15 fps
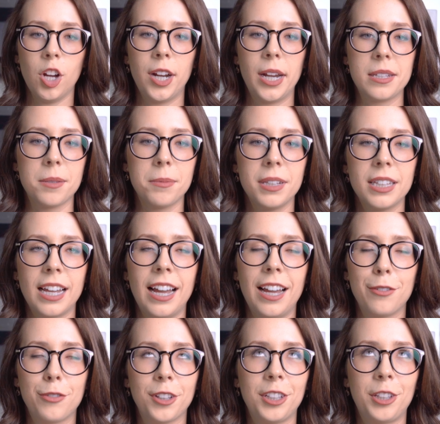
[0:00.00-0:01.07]
All right, something that I
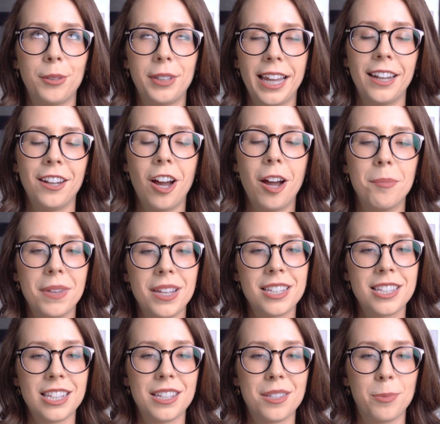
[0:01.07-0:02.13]
feel like you cannot miss
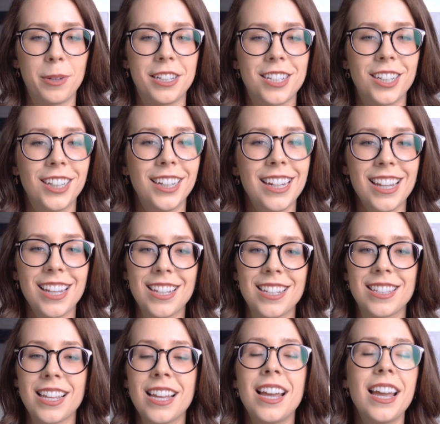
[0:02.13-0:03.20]
this winter
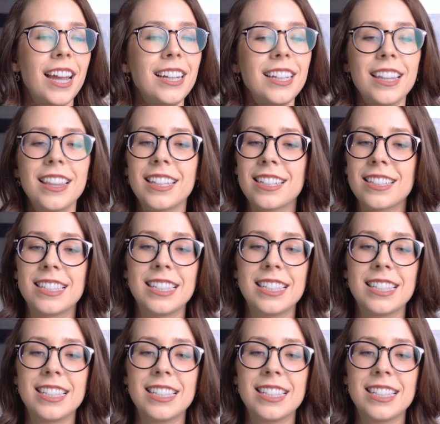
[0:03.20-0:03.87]
is anything